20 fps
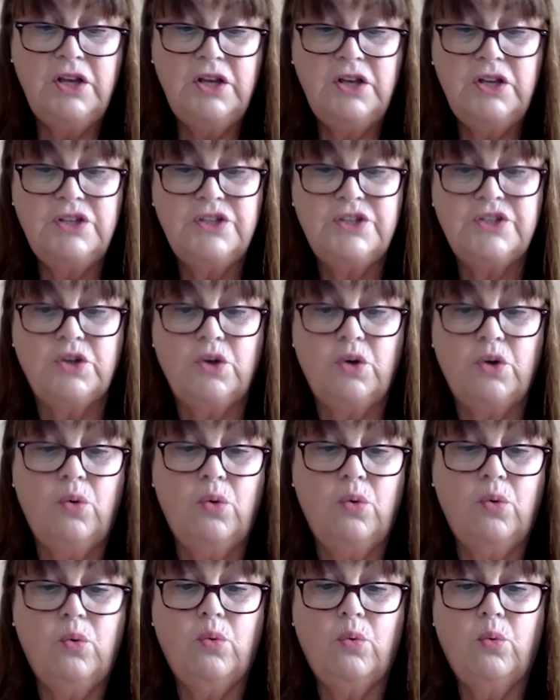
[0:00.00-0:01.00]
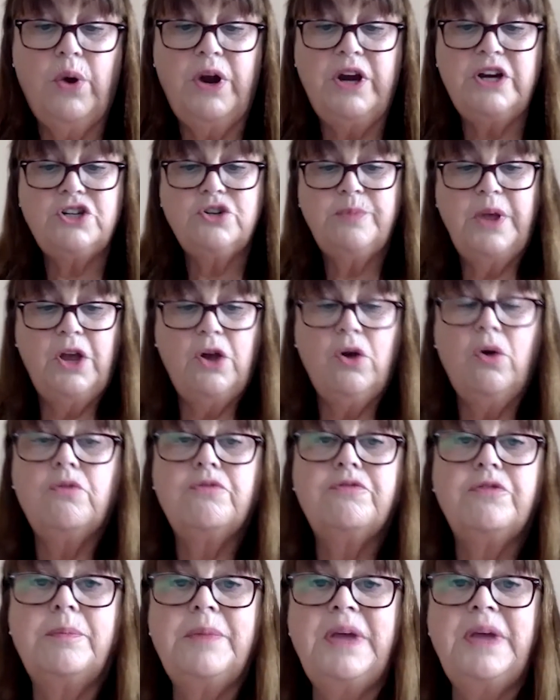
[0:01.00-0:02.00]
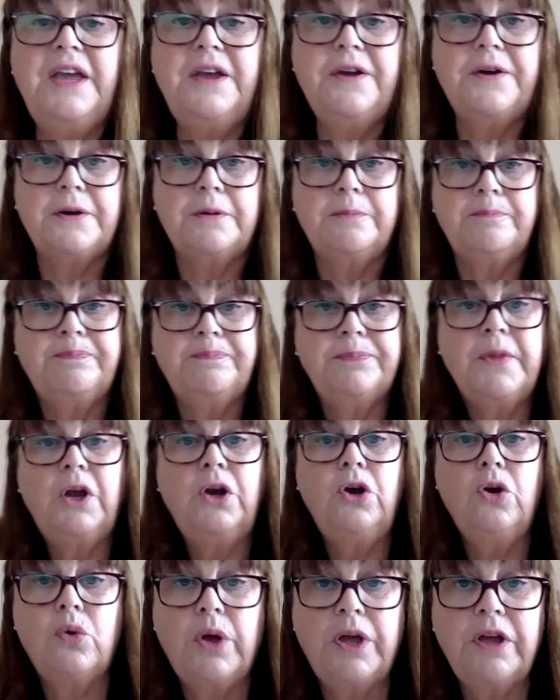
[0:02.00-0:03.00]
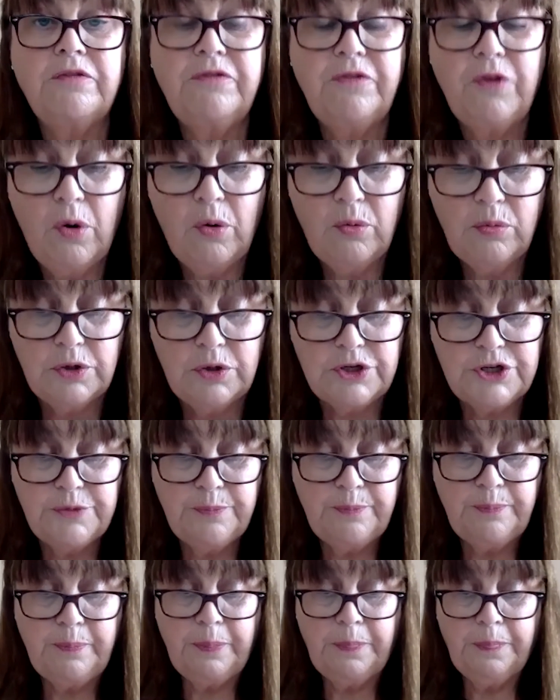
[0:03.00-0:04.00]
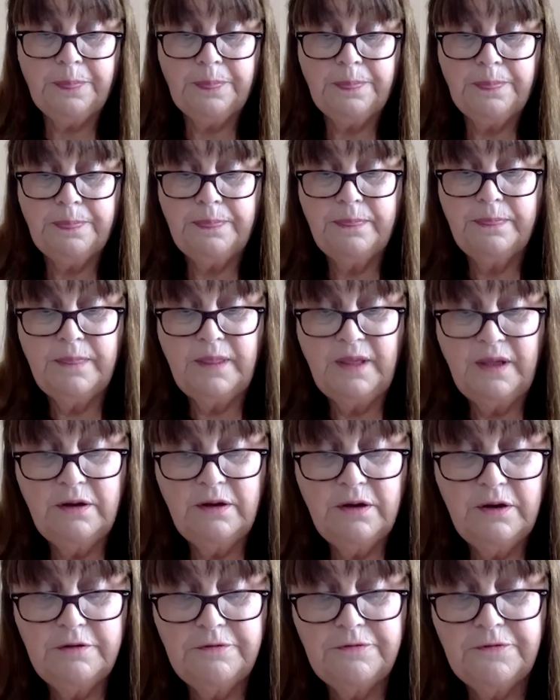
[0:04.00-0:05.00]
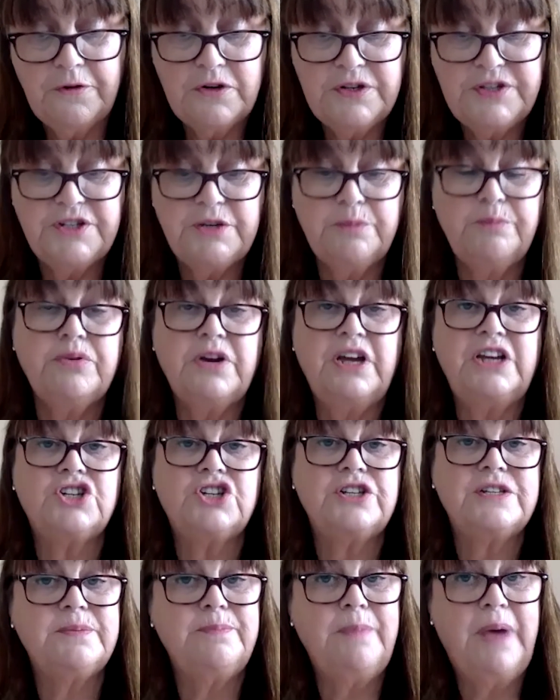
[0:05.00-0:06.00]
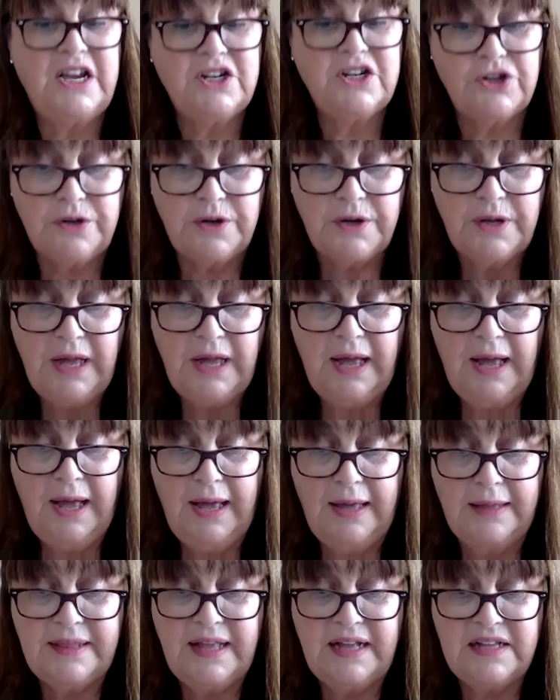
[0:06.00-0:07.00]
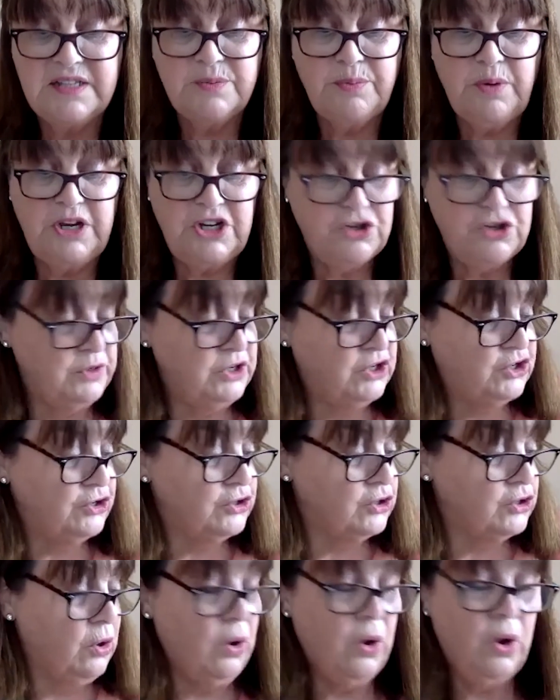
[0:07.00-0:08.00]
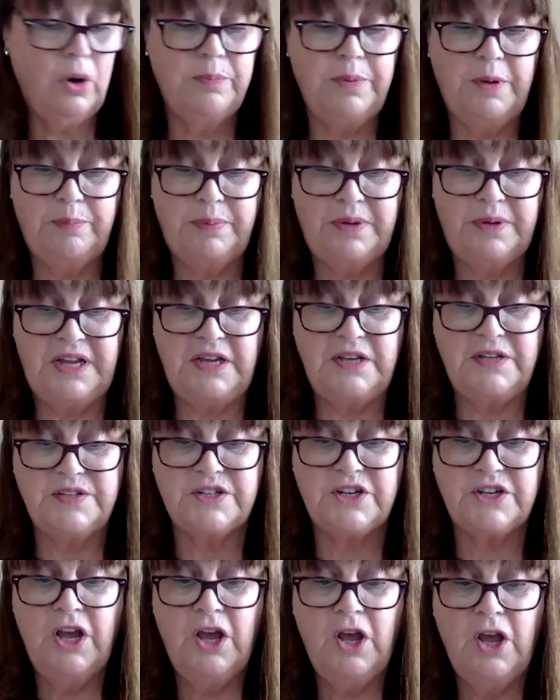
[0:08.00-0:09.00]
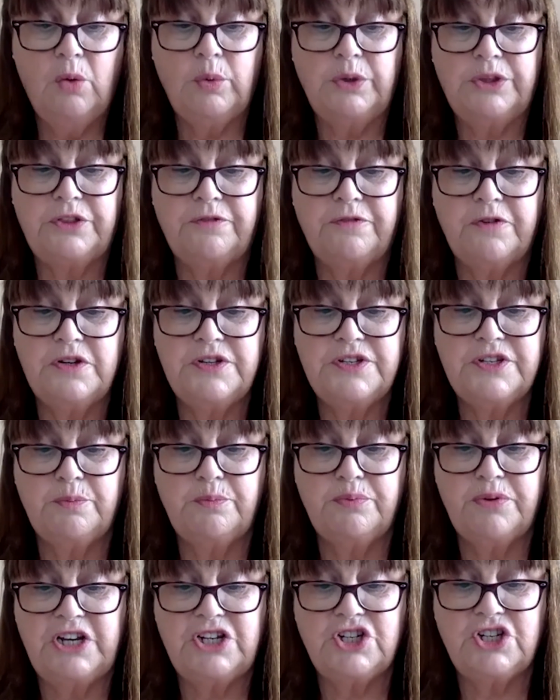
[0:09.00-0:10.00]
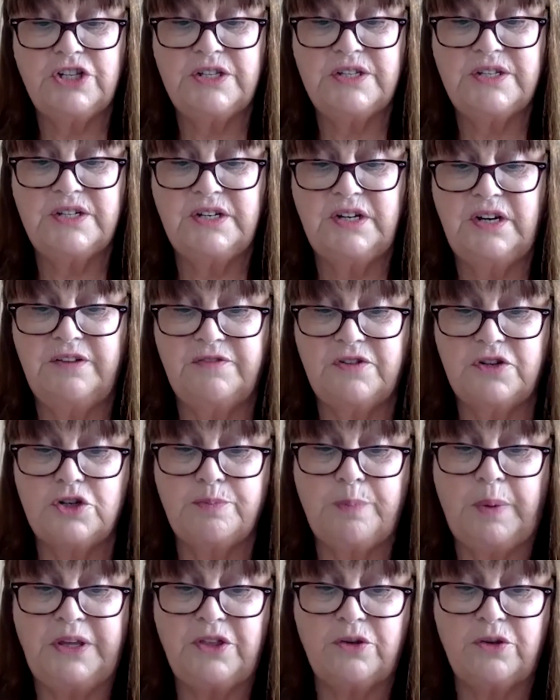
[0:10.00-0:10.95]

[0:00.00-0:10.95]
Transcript: So where do we go from here, looking forward? First impressions matter, and that's why we should all be pleased with the first impressions delivered by the